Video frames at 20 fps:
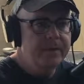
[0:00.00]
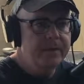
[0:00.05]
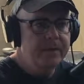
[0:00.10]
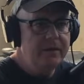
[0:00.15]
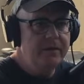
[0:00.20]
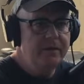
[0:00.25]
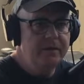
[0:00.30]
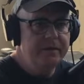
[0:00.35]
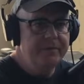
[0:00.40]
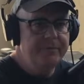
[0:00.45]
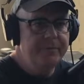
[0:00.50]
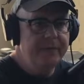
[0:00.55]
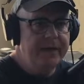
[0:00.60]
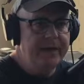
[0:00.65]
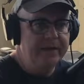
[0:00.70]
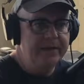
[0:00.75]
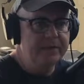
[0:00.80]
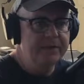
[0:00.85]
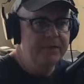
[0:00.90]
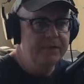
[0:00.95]
you don't give
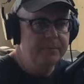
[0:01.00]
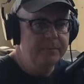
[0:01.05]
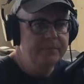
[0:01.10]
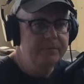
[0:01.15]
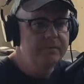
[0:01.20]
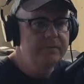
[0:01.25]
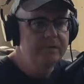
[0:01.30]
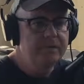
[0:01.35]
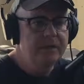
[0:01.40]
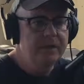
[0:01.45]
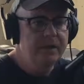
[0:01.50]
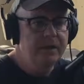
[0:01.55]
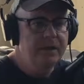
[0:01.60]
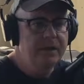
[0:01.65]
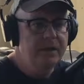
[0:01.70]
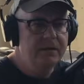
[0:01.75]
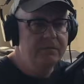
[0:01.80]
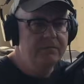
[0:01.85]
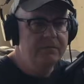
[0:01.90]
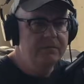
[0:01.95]
back to them,
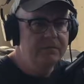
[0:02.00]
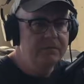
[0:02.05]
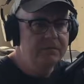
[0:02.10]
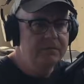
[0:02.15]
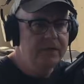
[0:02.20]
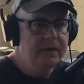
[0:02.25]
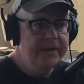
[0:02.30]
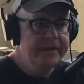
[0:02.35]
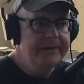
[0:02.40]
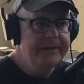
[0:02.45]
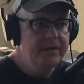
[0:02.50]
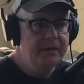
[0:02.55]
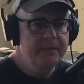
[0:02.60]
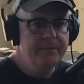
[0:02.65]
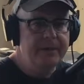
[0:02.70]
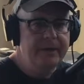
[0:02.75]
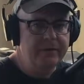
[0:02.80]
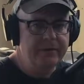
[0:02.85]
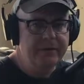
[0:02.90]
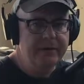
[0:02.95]
I cared
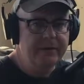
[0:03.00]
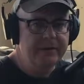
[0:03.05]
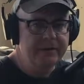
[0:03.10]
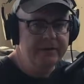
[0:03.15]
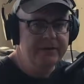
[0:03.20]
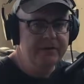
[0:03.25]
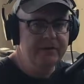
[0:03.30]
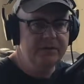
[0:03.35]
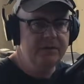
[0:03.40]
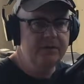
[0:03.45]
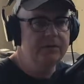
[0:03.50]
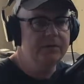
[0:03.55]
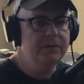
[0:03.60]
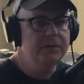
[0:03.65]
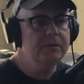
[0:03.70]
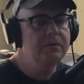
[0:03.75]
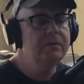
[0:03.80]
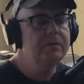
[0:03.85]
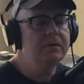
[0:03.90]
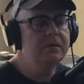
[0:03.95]
about that, and I still
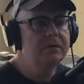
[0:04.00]
do.